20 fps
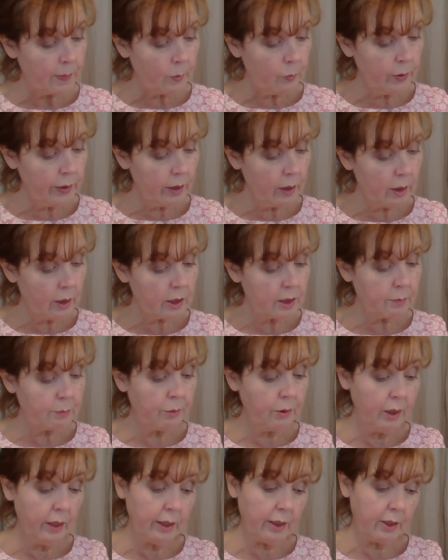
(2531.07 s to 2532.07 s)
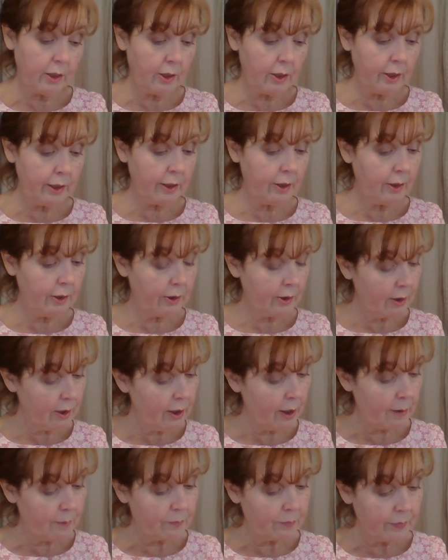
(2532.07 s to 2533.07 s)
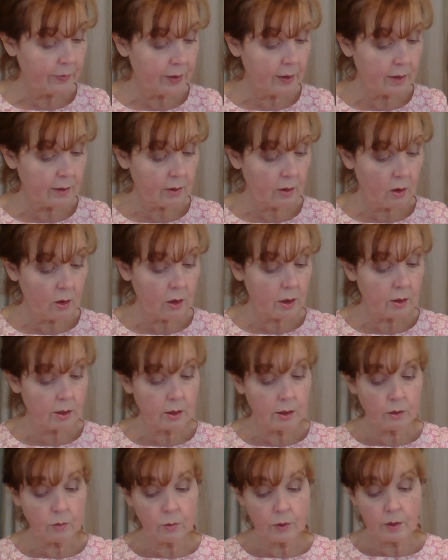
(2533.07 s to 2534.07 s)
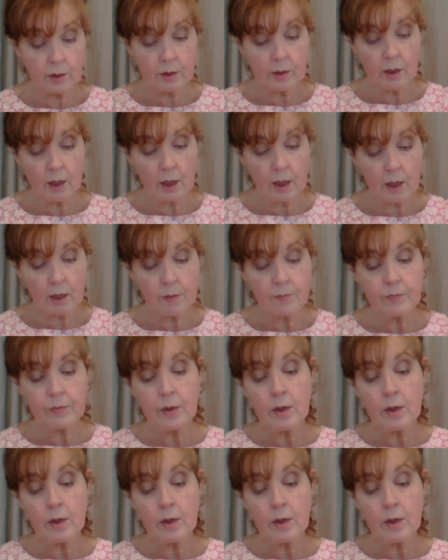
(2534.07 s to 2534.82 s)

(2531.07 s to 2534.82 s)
We are splendidly lit up, as Austen would say